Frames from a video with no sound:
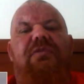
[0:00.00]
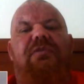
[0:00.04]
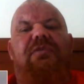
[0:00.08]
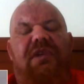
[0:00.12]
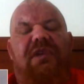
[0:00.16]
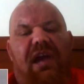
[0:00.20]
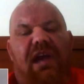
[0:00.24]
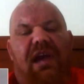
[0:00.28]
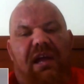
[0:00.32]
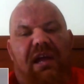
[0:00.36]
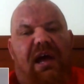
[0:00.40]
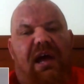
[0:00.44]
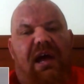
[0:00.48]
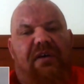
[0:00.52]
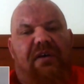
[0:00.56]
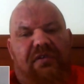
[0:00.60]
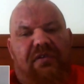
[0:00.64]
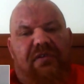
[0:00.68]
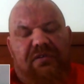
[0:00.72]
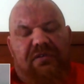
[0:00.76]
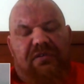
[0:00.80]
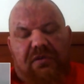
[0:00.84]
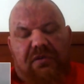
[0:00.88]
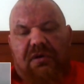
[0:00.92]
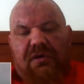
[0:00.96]
from getting out of
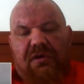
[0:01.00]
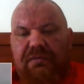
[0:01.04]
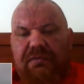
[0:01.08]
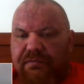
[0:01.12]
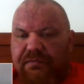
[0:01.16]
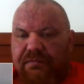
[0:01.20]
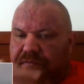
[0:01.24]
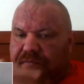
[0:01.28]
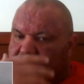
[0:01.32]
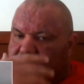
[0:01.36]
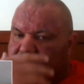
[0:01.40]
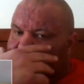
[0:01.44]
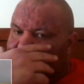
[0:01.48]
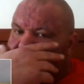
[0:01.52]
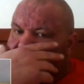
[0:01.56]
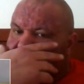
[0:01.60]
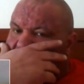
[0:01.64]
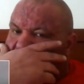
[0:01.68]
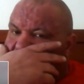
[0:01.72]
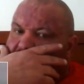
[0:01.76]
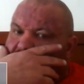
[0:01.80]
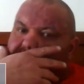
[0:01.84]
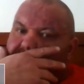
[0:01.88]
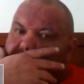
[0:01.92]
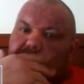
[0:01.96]
control.
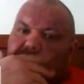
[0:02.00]
Okay.